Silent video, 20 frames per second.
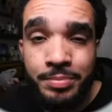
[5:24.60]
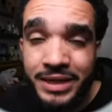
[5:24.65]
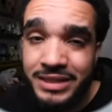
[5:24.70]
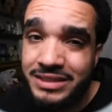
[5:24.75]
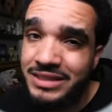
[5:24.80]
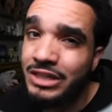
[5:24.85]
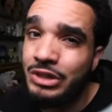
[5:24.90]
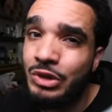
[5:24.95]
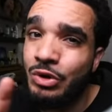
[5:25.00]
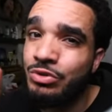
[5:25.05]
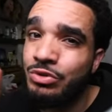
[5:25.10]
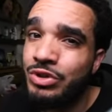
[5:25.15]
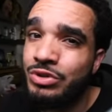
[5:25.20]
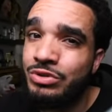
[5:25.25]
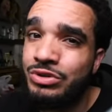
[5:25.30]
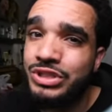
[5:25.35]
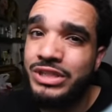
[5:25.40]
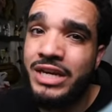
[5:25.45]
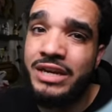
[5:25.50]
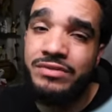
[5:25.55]
bass. I don't
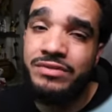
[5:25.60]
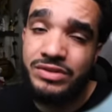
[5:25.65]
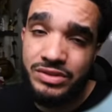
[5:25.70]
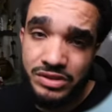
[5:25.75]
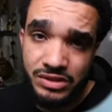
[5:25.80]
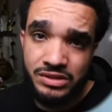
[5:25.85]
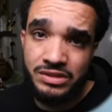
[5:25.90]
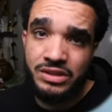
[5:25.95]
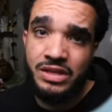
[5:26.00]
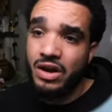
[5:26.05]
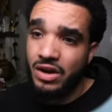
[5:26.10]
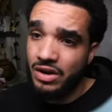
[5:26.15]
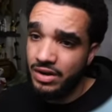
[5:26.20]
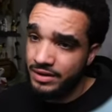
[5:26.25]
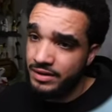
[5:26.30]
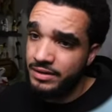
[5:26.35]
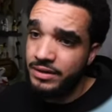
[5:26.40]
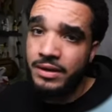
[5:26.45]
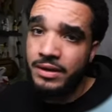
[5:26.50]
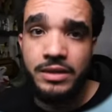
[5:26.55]
use shavers
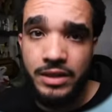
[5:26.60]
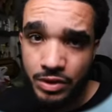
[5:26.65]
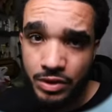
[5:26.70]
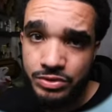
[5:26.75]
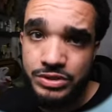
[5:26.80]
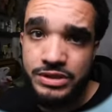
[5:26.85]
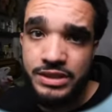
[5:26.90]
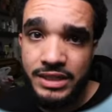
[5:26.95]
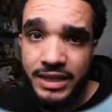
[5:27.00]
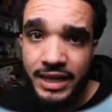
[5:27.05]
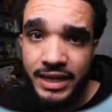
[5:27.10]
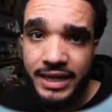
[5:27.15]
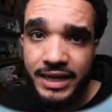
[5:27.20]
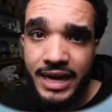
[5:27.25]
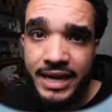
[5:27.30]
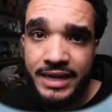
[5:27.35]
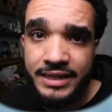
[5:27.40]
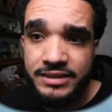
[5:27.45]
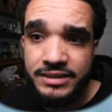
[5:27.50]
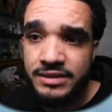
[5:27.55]
on Los today,
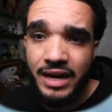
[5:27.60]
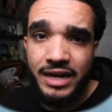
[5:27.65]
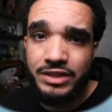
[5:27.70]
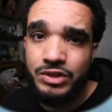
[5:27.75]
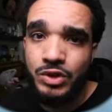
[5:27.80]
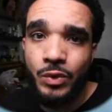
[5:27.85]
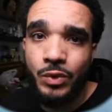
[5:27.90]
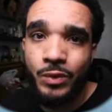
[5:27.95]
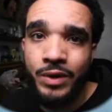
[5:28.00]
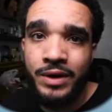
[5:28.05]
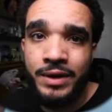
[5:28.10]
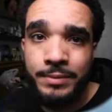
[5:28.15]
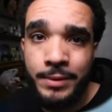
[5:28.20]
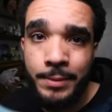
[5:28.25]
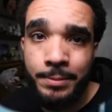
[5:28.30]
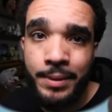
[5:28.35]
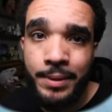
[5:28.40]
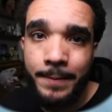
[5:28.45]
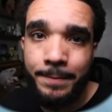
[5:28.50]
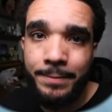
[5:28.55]
guys. I don't want him to
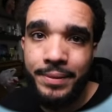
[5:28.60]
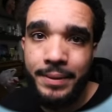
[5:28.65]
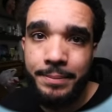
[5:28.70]
bump